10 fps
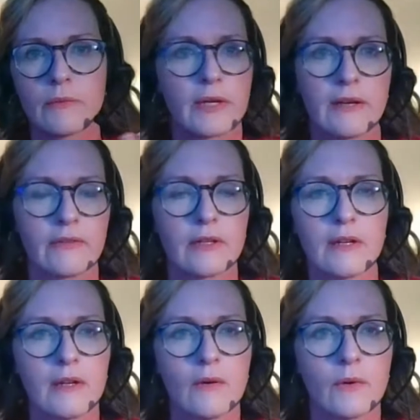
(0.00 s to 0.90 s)
whatever
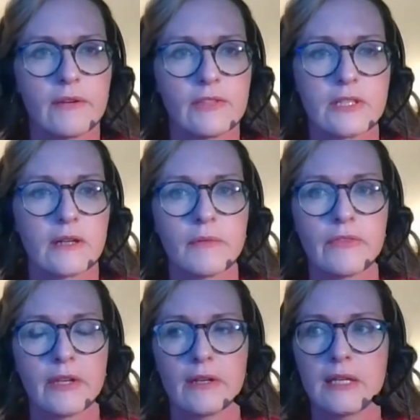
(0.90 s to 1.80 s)
time of
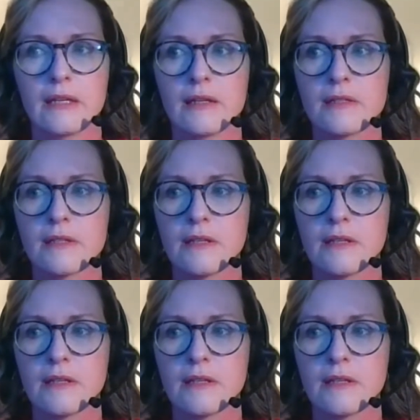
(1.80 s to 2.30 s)
the night it is.